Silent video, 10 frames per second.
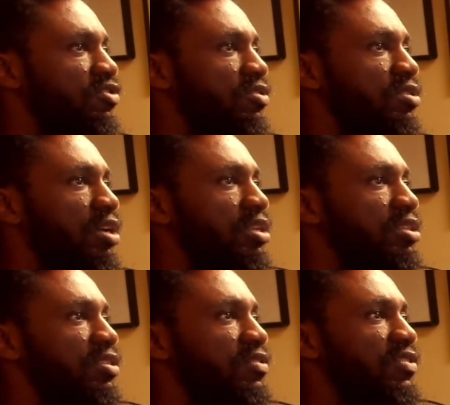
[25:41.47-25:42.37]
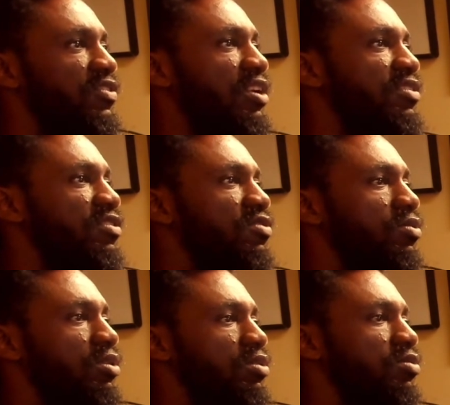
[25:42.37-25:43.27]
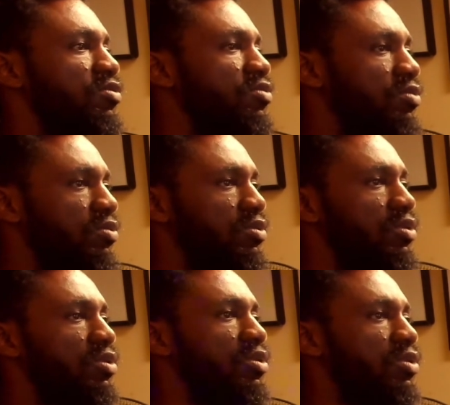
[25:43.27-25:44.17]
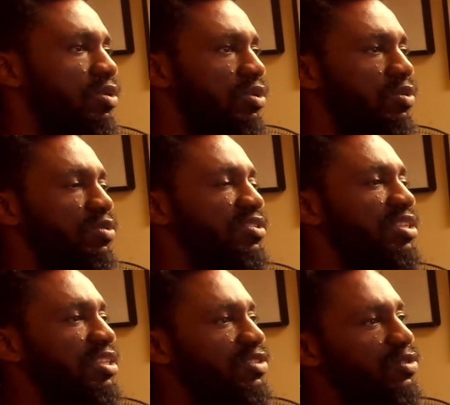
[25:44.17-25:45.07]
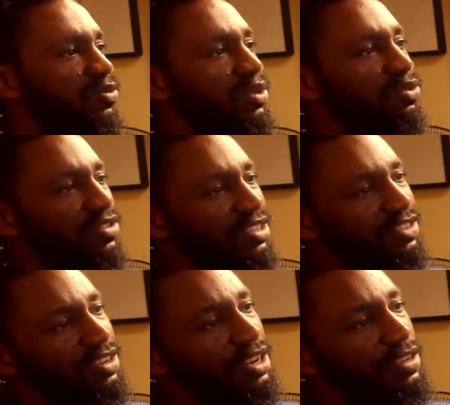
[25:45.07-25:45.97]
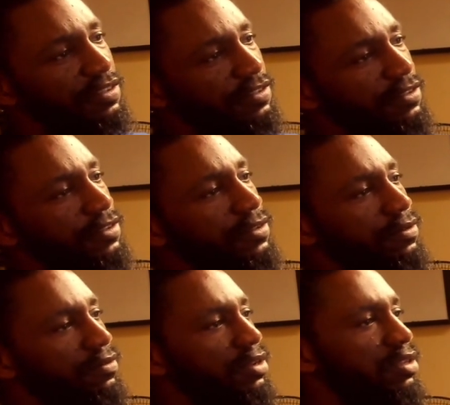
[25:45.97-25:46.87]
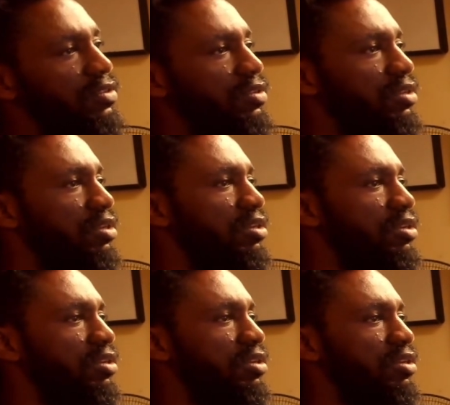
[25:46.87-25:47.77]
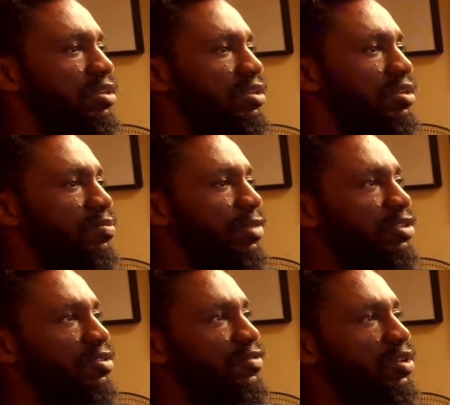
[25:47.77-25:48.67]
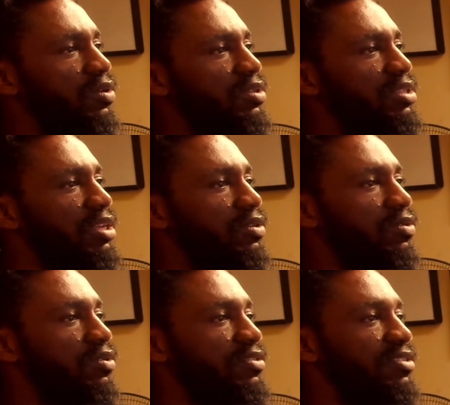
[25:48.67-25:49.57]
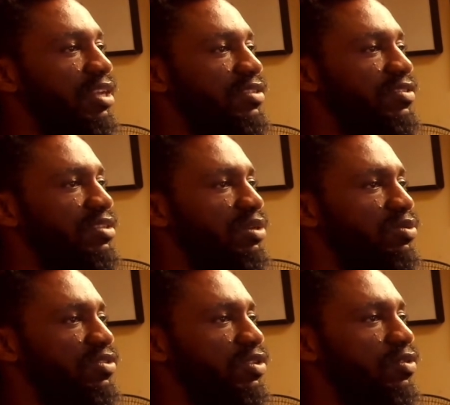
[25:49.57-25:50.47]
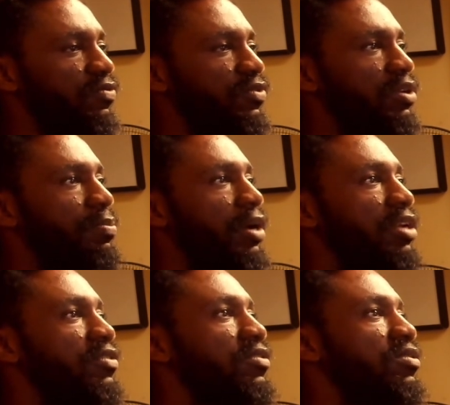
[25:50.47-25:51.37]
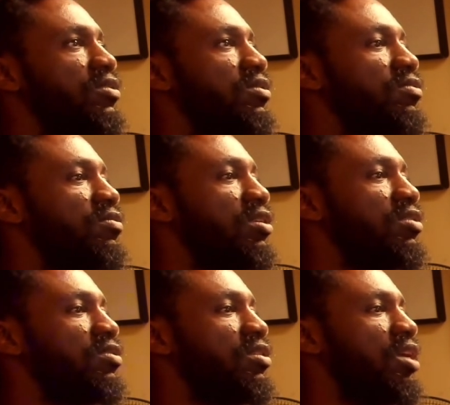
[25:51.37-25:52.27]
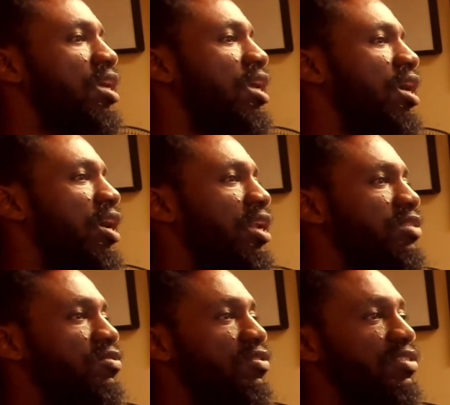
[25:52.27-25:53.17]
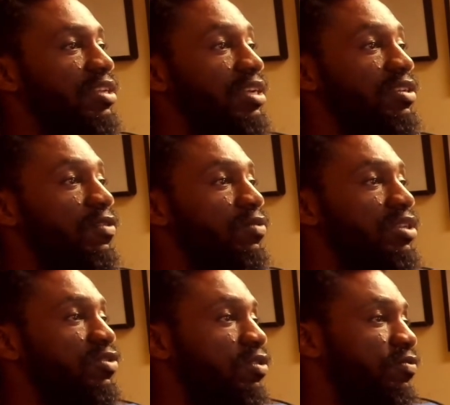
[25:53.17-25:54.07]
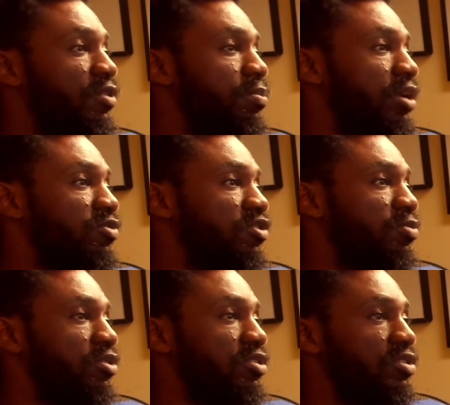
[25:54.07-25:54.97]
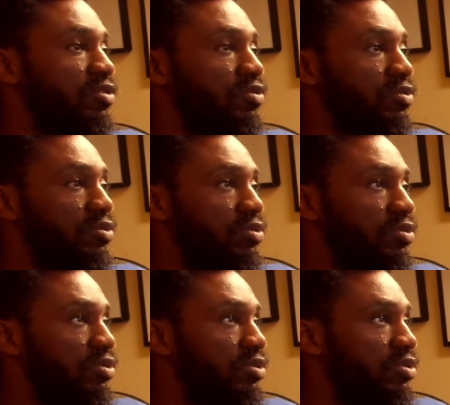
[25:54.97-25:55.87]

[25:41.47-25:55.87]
creation, and this the initialization. Okay, good. So you see that this was where it was initialized, right? Part of the constants here was a config path, right? I like to just get an idea of where this config path was pointing to,